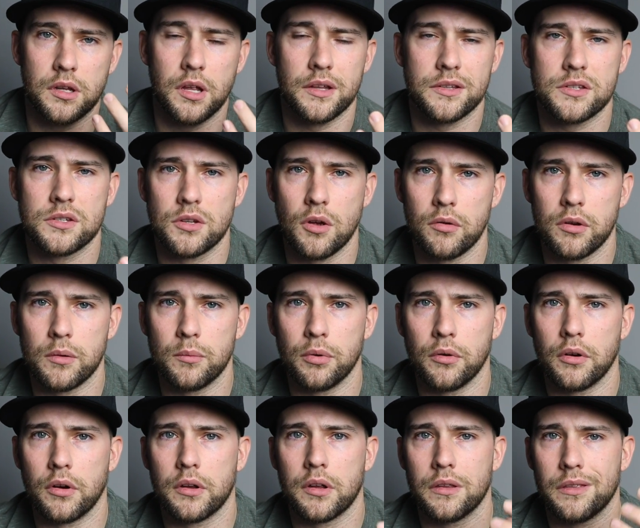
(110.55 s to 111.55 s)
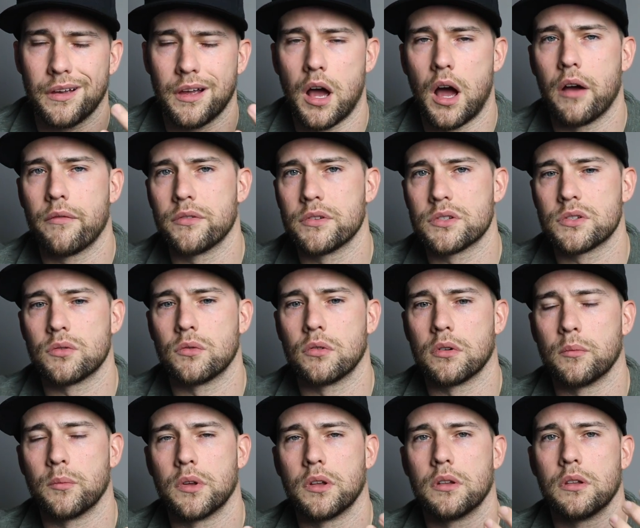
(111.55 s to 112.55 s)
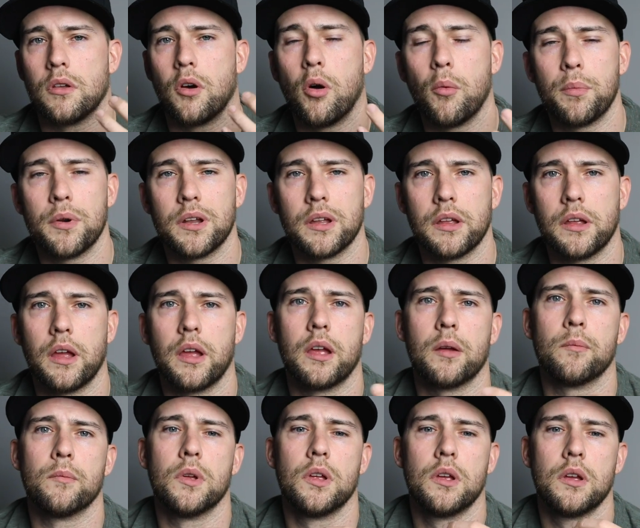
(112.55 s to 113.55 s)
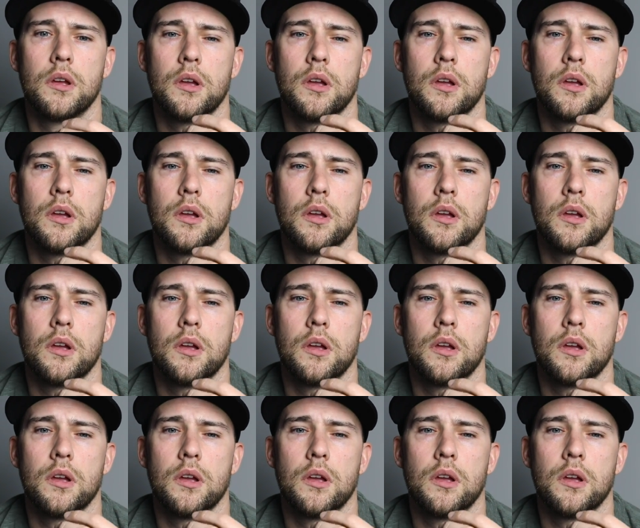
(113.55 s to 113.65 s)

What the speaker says: against Stony Brook in the conference tournament in the opening game.